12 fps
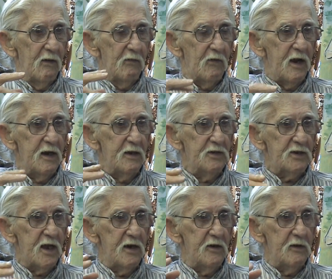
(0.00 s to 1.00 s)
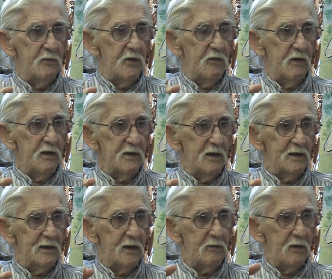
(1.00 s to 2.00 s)
Friday and Saturday movie,
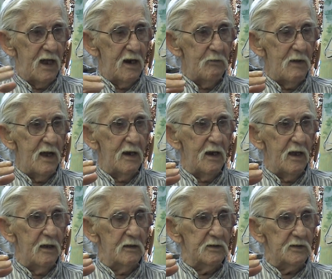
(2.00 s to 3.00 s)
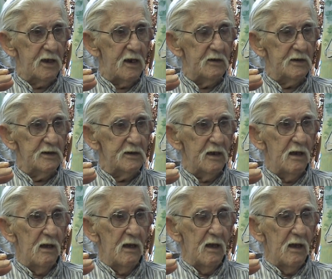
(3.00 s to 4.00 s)
and had a matinee on Saturdays.
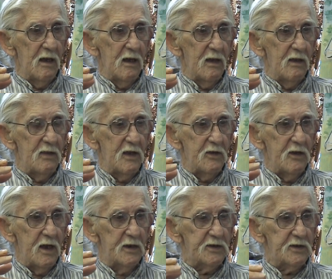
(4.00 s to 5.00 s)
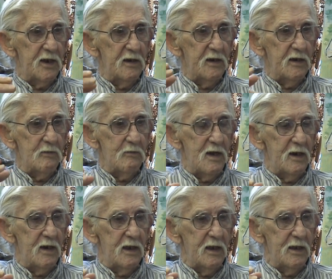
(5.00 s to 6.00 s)
Then you had a Sunday and
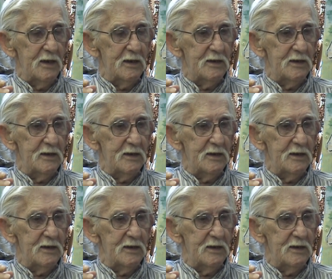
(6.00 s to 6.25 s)
Monday,